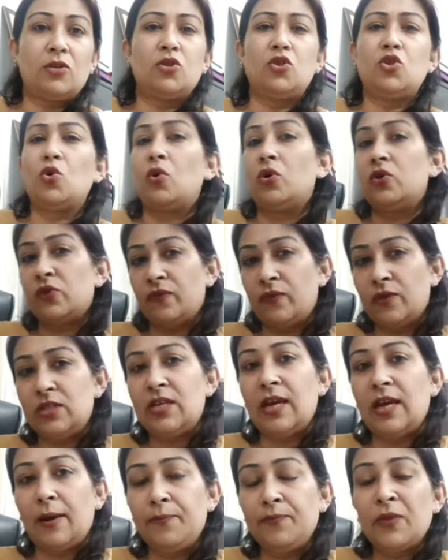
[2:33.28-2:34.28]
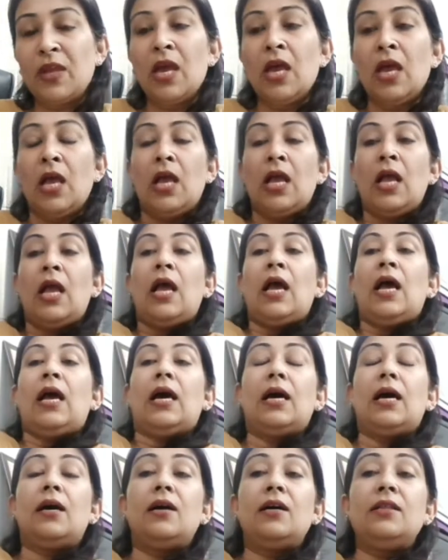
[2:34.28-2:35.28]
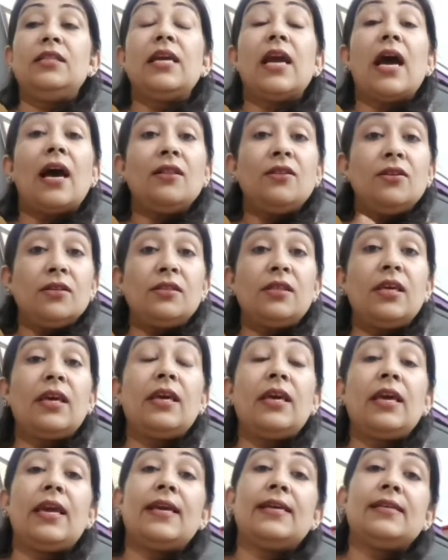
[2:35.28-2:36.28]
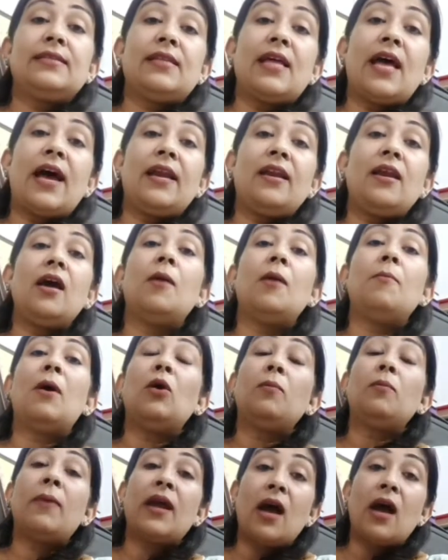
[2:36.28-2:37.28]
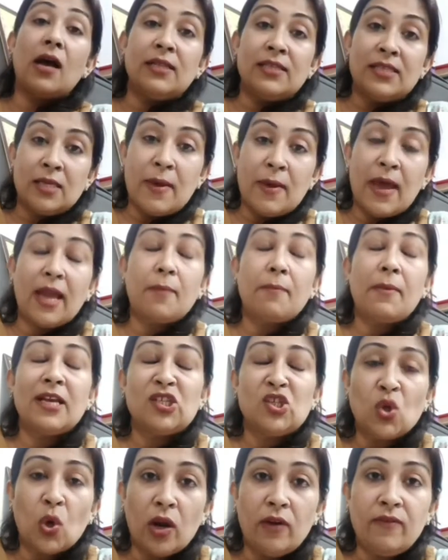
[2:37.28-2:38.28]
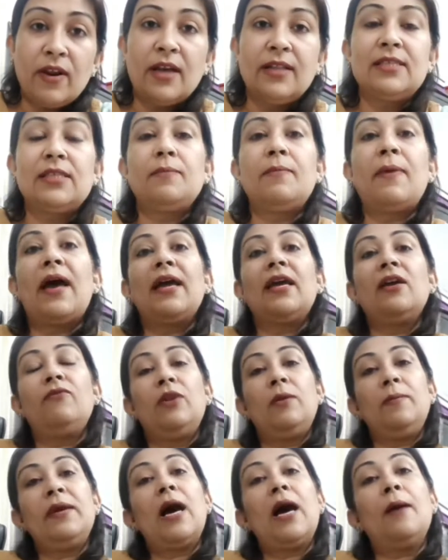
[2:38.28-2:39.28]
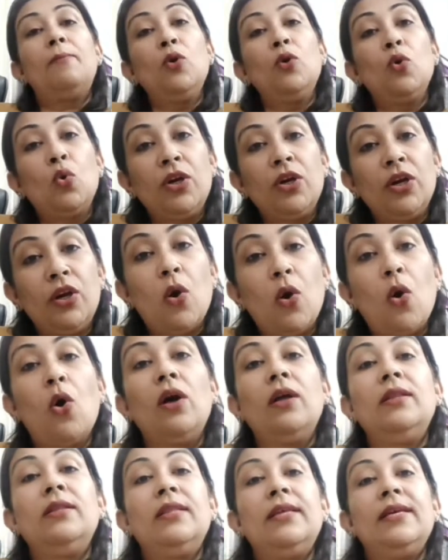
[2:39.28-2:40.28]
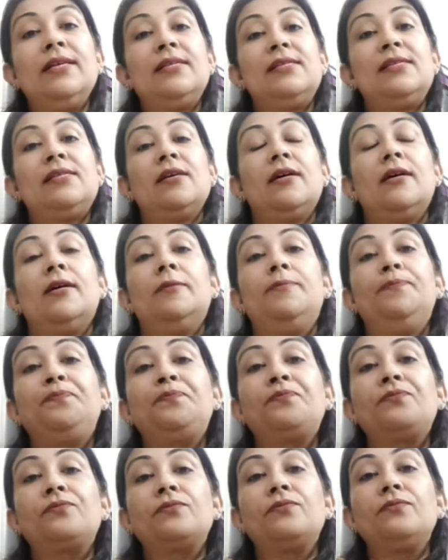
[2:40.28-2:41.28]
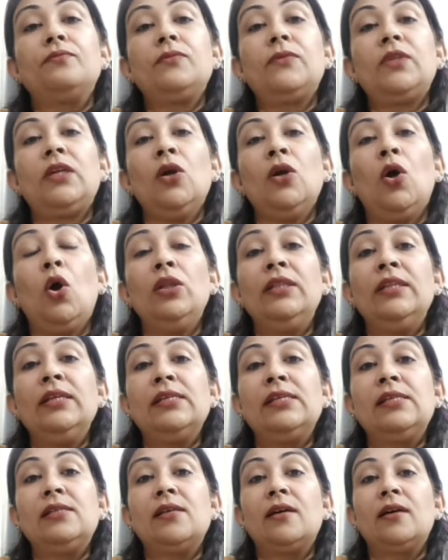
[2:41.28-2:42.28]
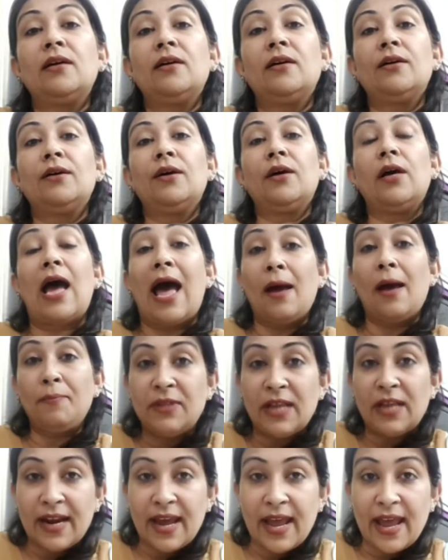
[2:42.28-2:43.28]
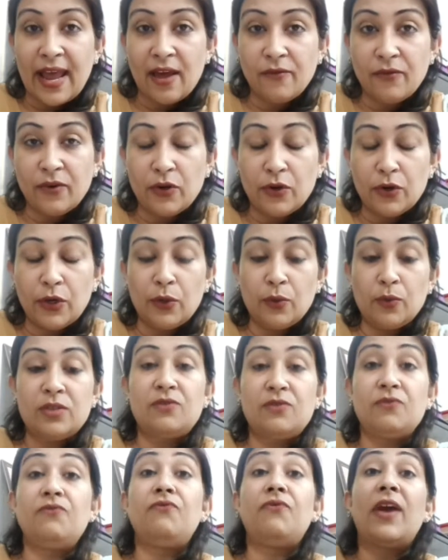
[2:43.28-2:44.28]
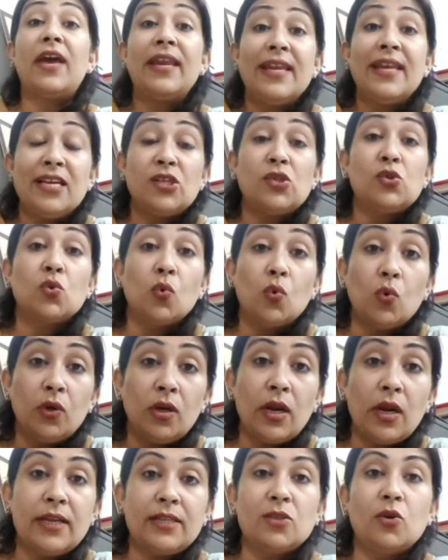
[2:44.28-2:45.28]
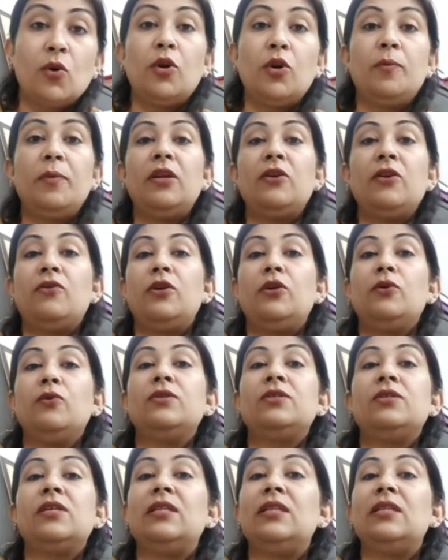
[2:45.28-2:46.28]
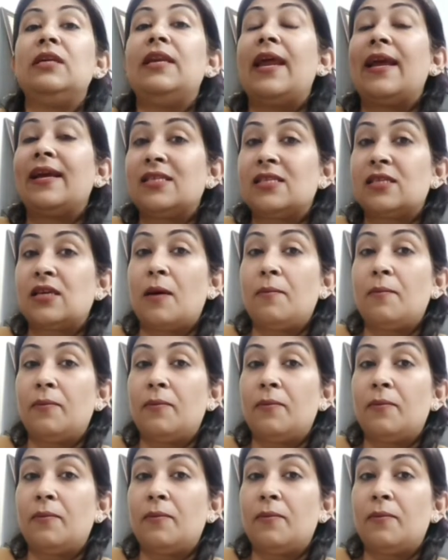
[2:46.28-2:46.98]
chores of the day. The other thing is that about my answer bank, my solved answer bank will be uploaded on this app that I have introduced very soon. It's going to be introduced in the next